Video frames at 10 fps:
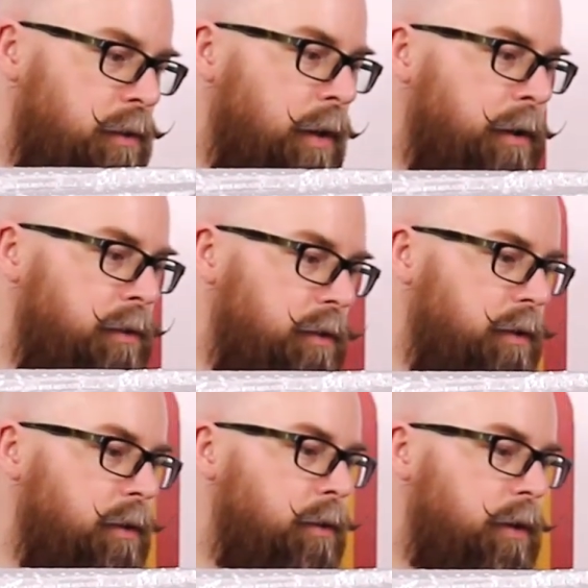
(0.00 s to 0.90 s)
and
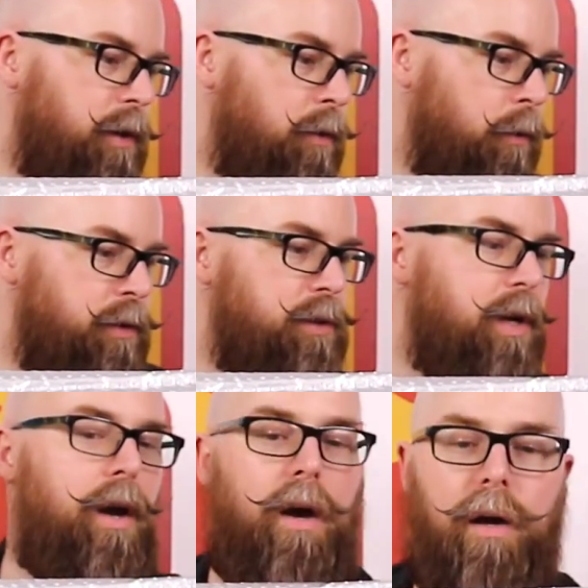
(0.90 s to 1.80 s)
you know, you can always
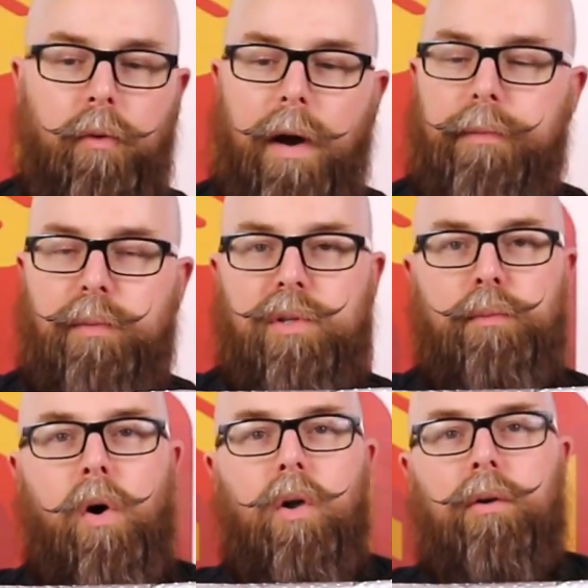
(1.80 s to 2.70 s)
grab some
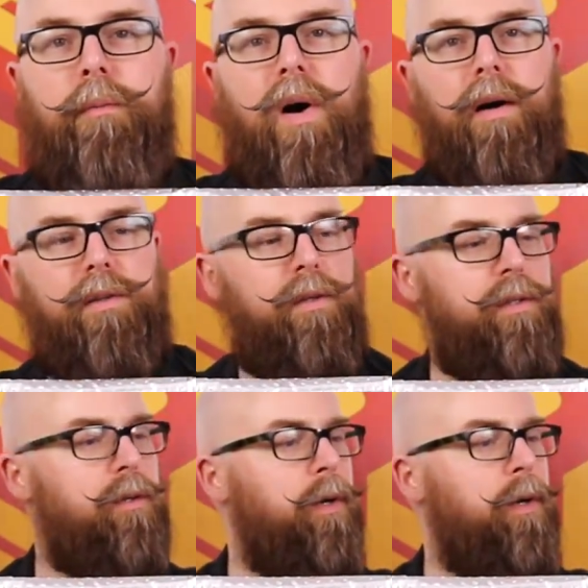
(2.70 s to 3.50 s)
smaller boxes. So I